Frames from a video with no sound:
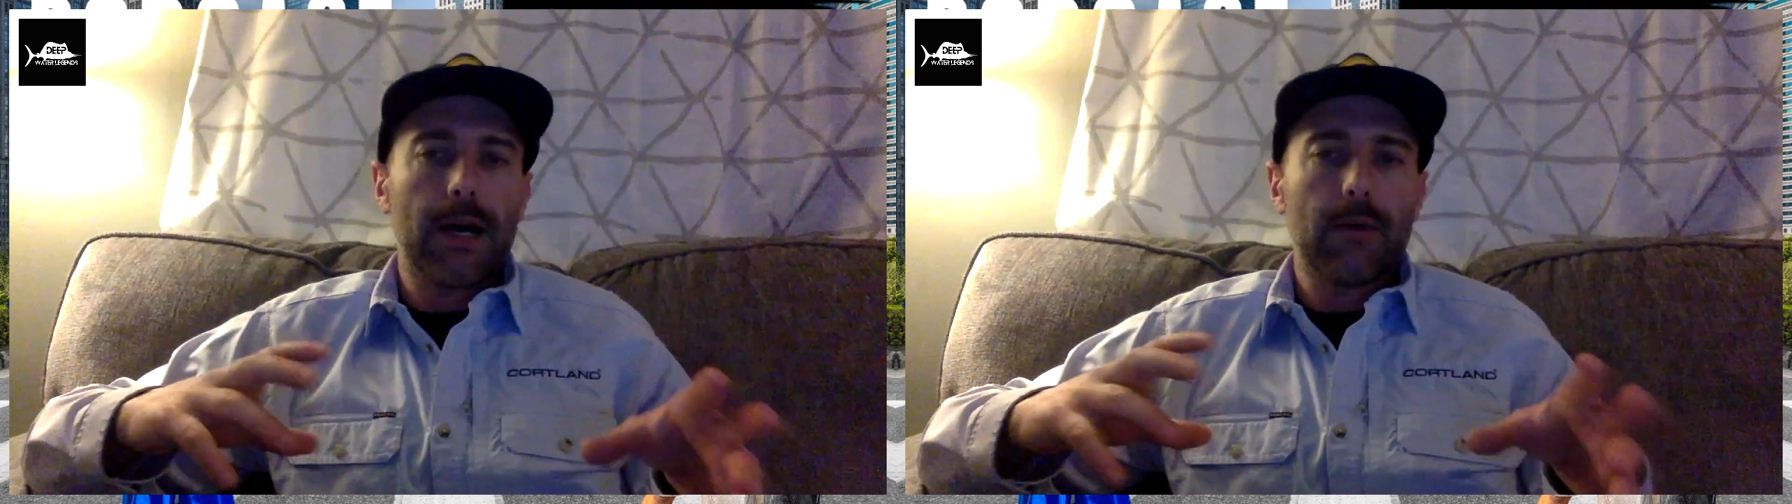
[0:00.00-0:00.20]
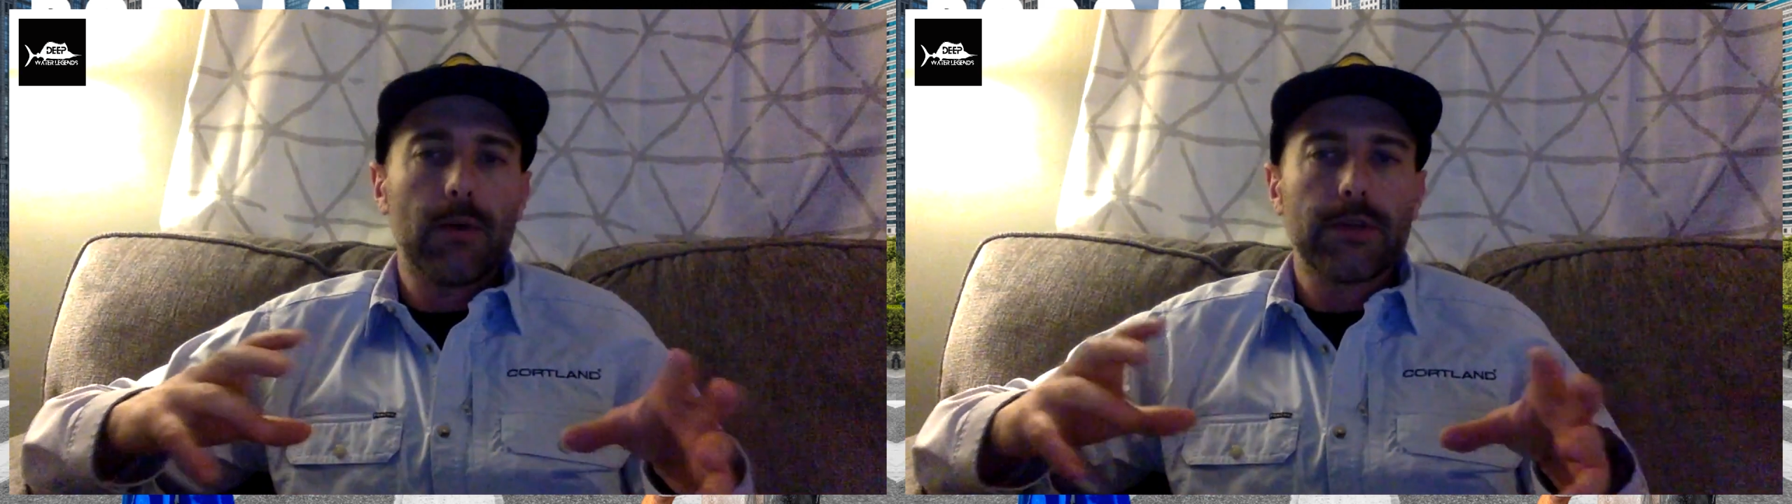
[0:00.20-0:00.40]

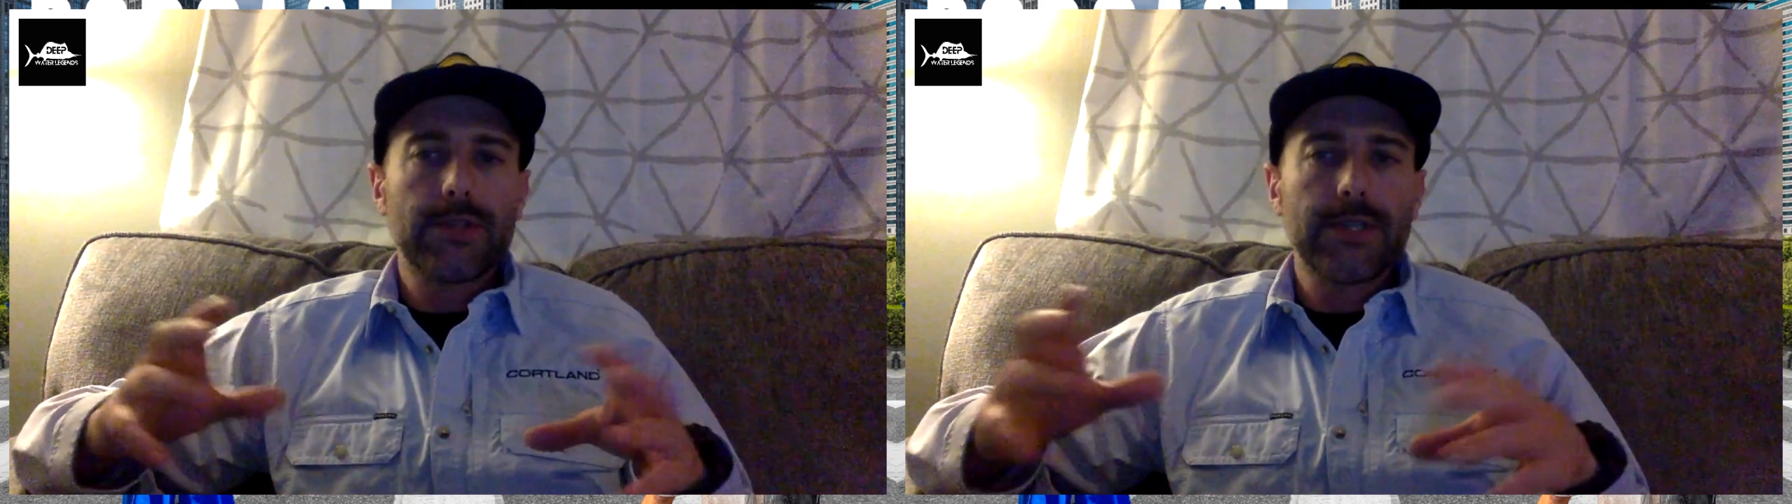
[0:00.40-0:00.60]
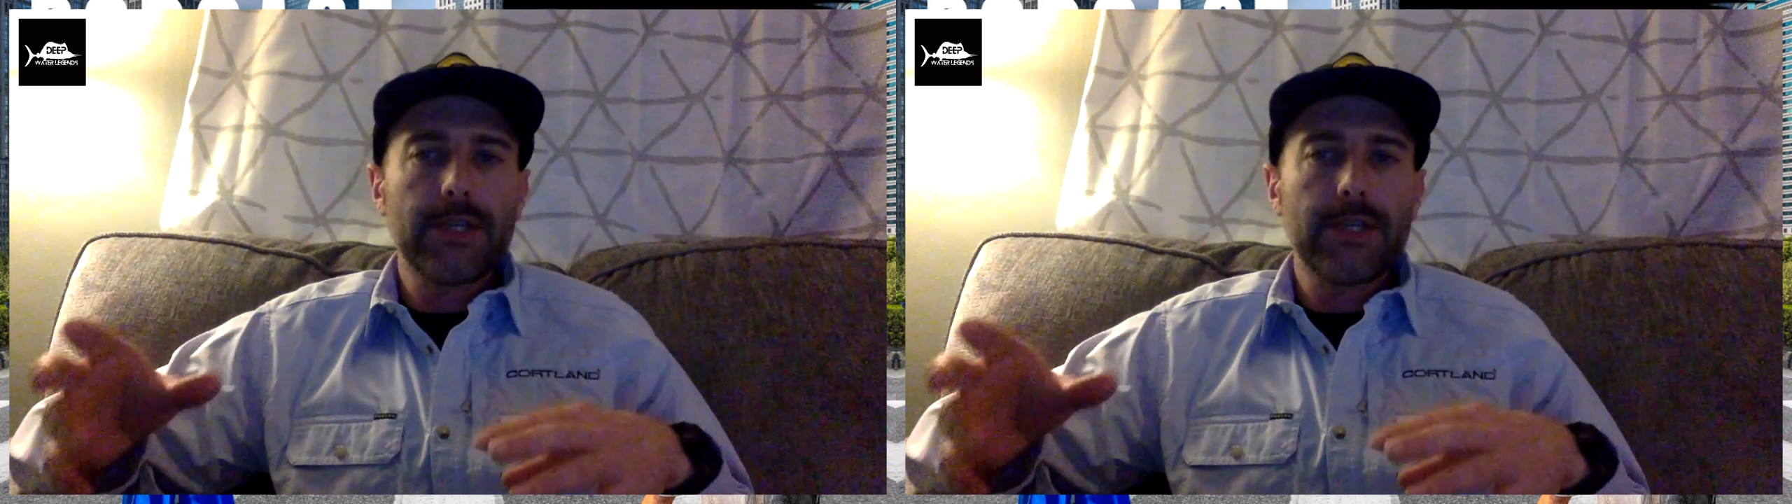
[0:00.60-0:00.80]
where
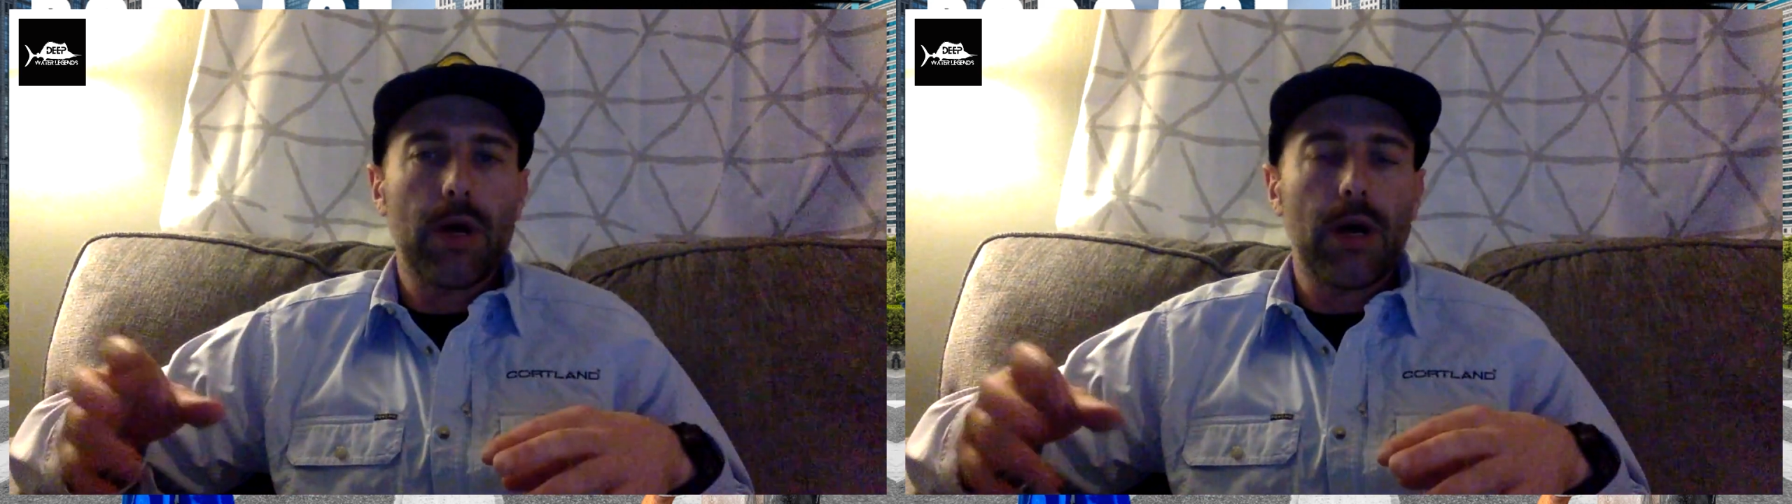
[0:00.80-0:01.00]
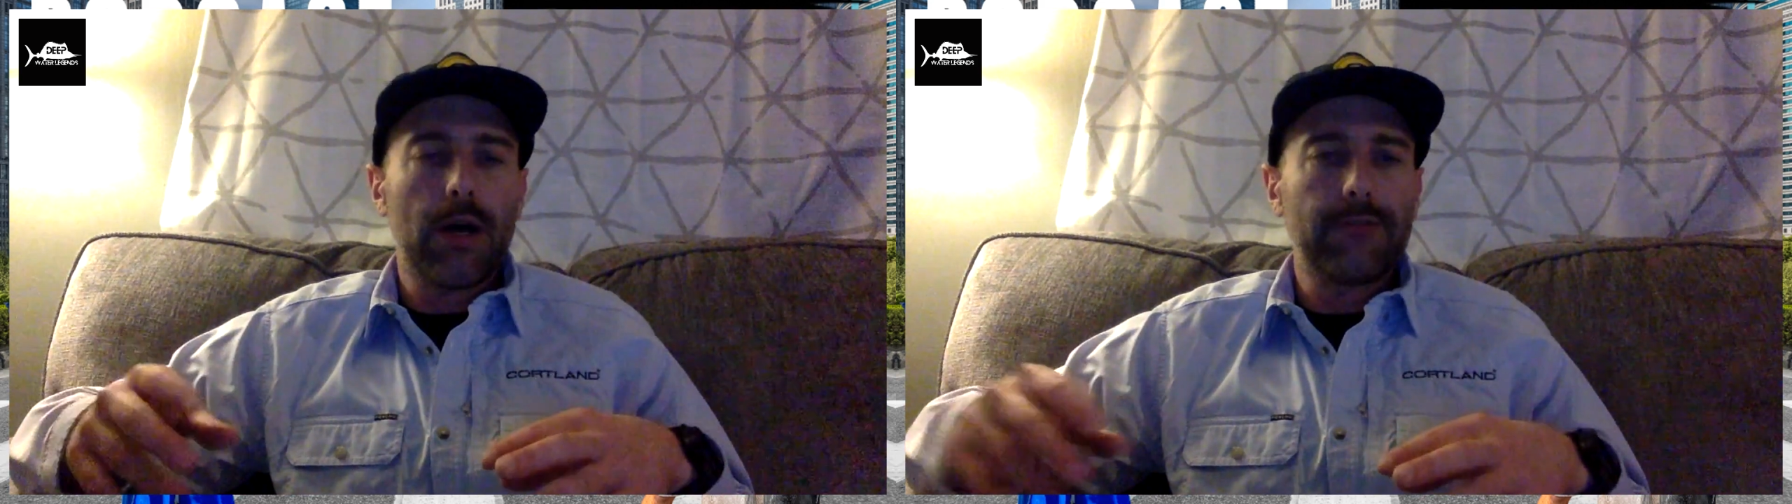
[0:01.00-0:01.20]

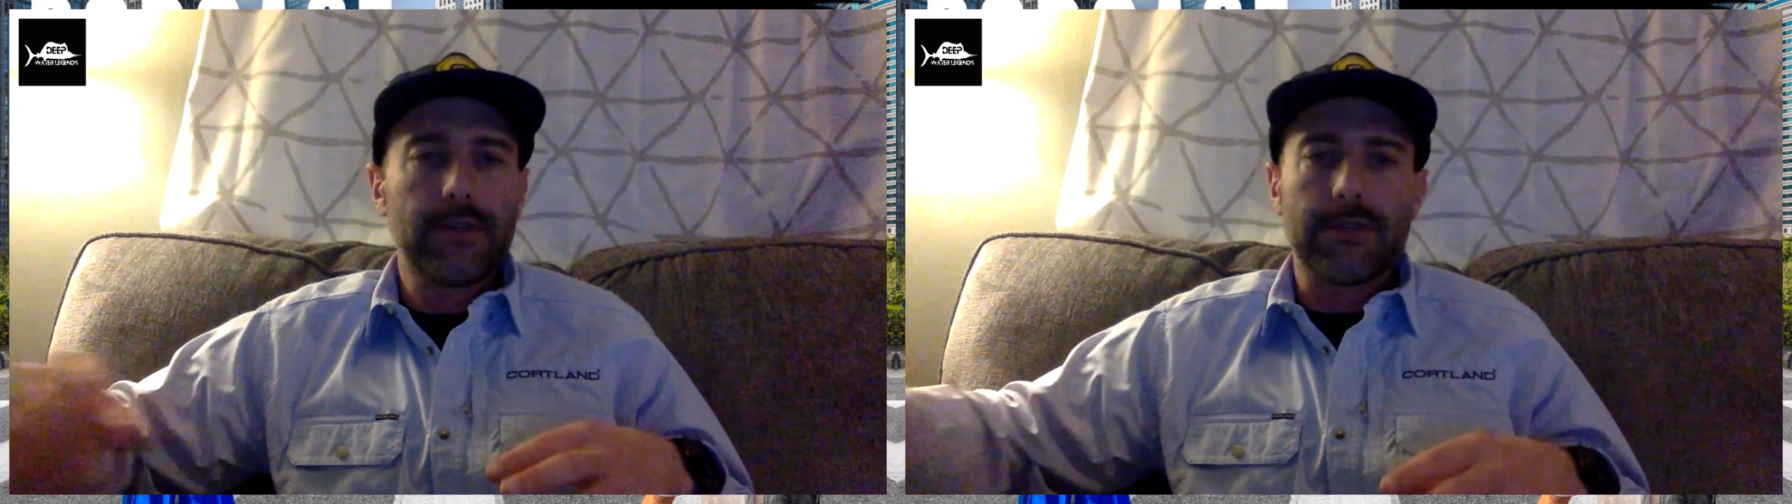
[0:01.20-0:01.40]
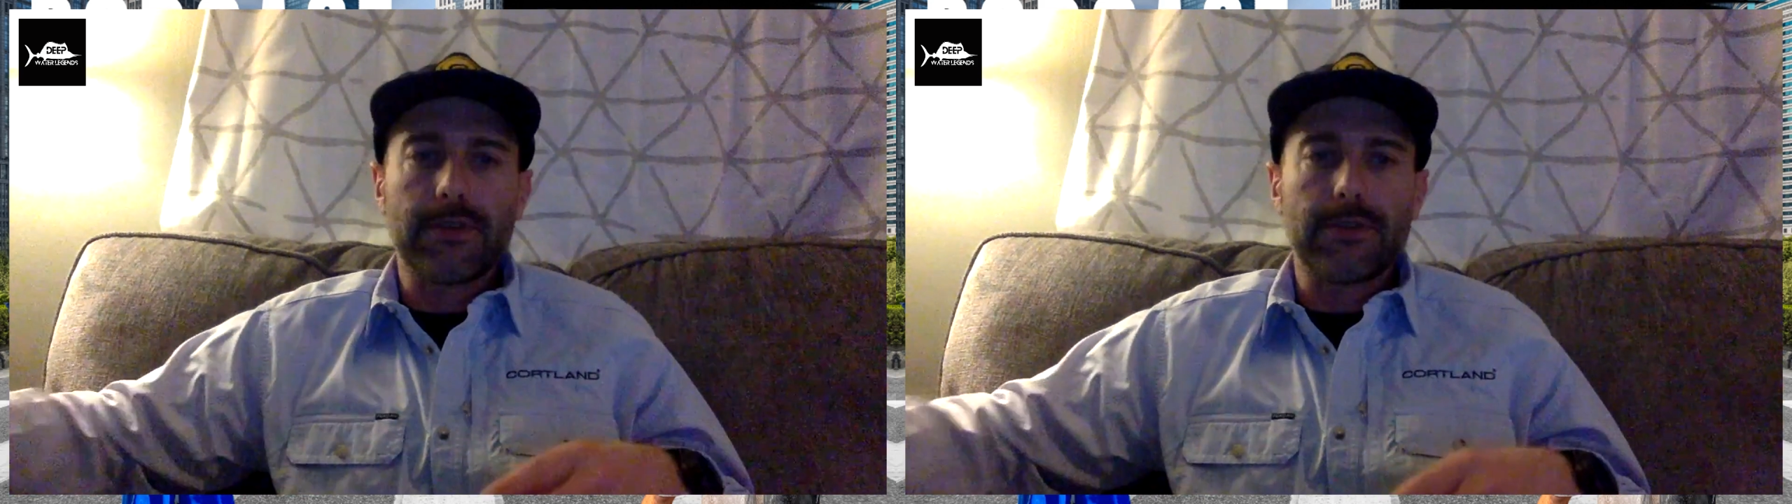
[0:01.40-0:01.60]
C12
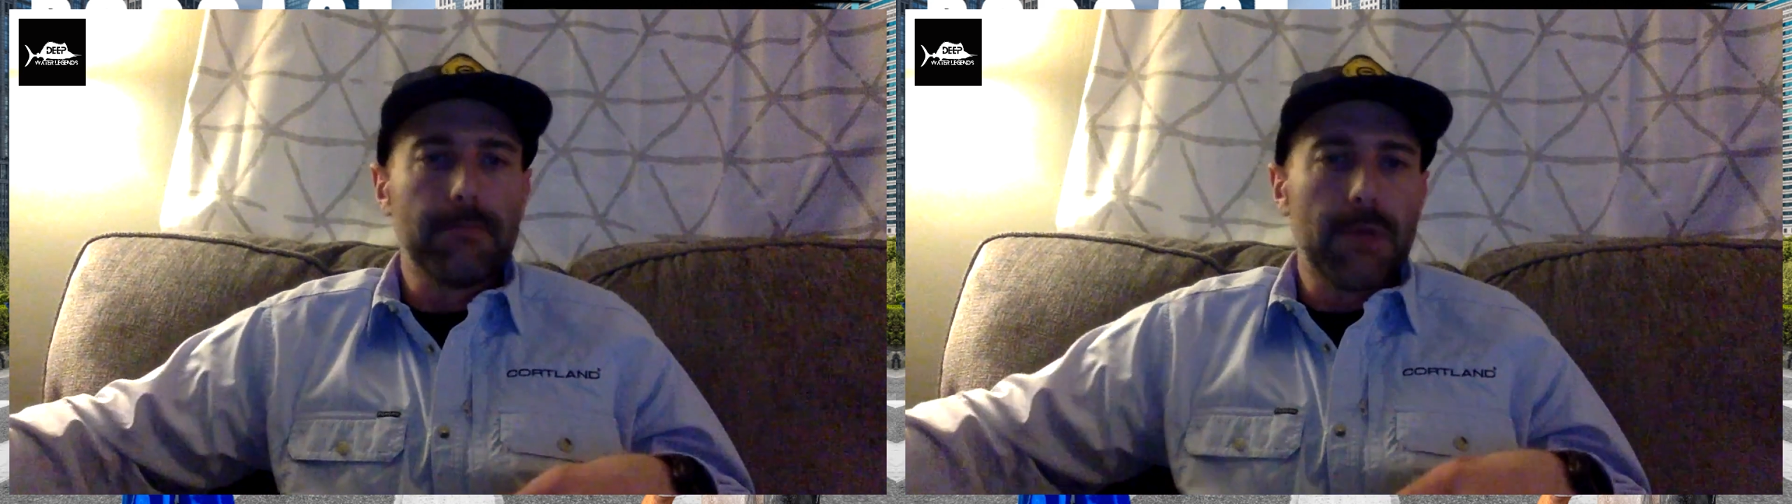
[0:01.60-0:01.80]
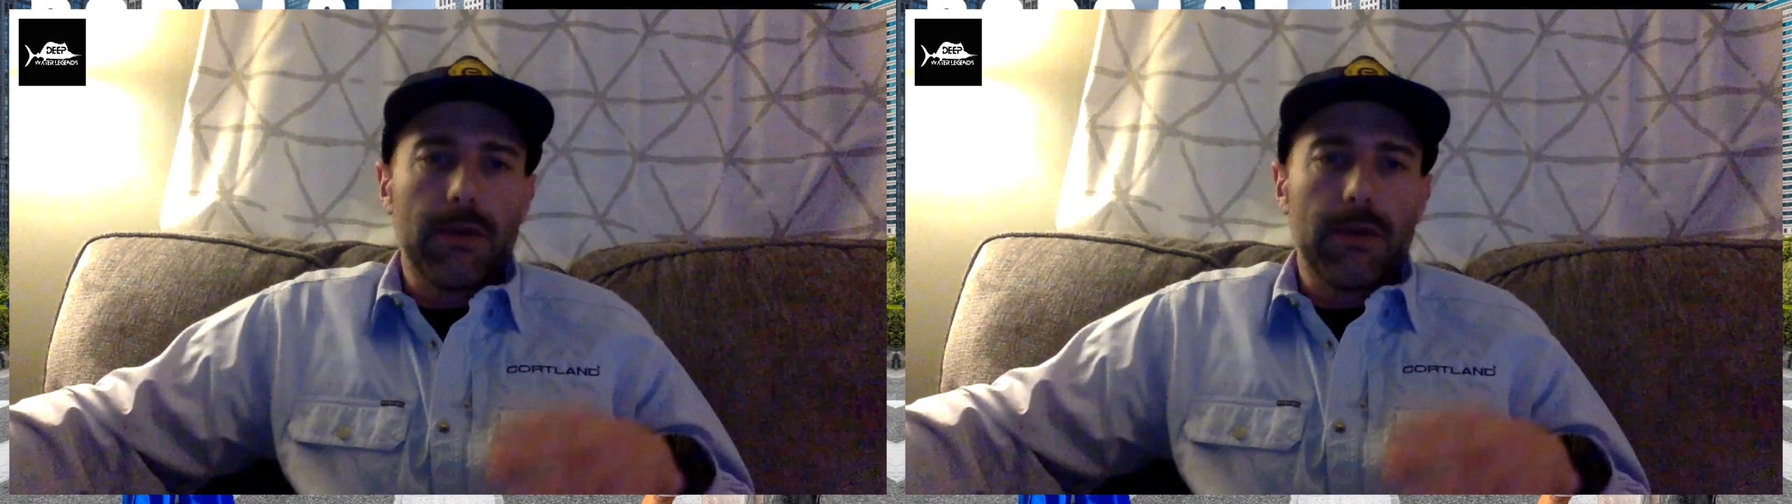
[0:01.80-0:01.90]
is,